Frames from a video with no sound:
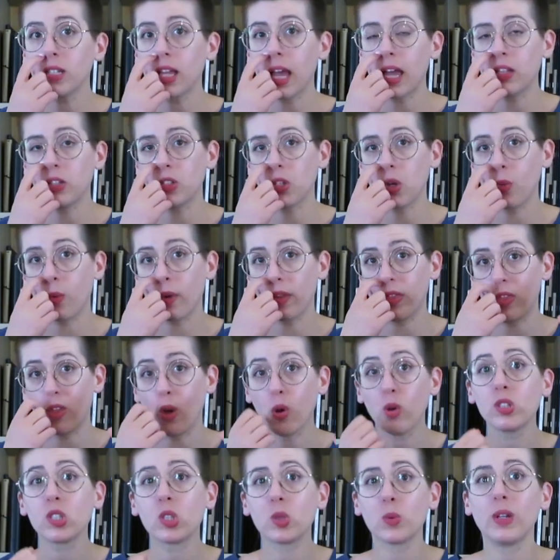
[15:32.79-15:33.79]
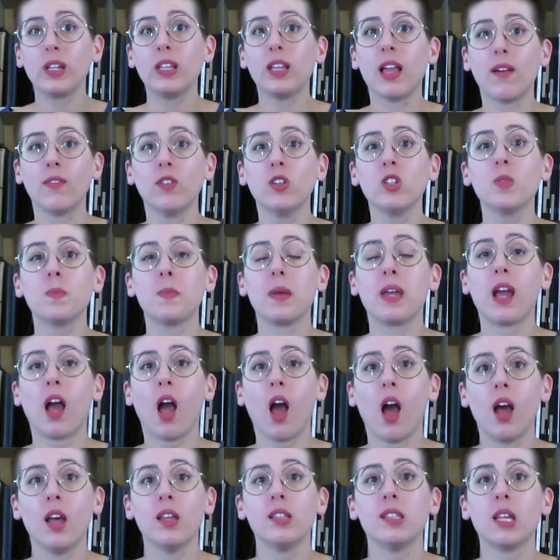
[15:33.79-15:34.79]
And so with those 3 levels,
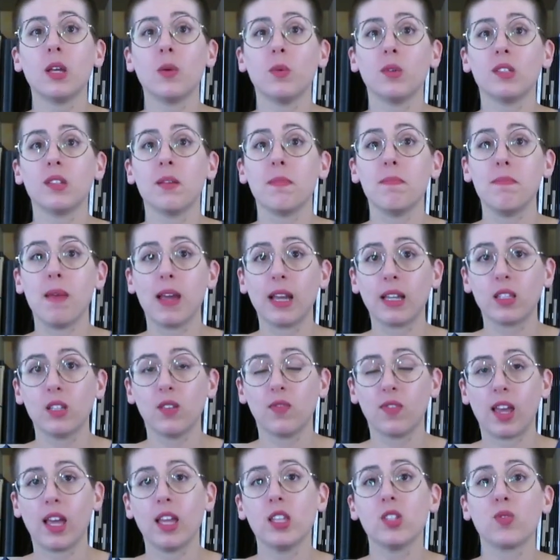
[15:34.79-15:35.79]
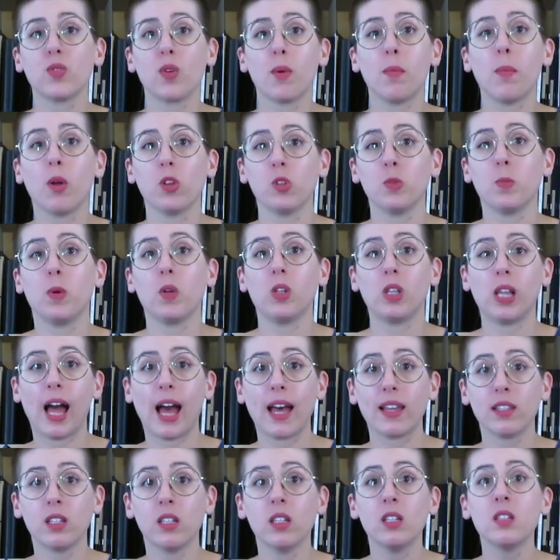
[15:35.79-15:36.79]
because it was a mix of kids from multiple
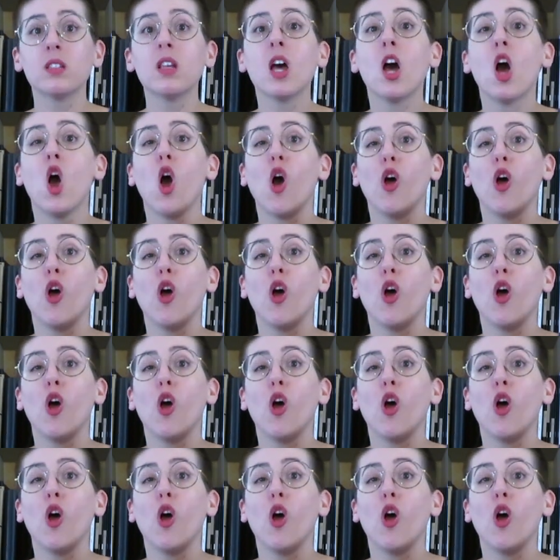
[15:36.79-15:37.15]
classes,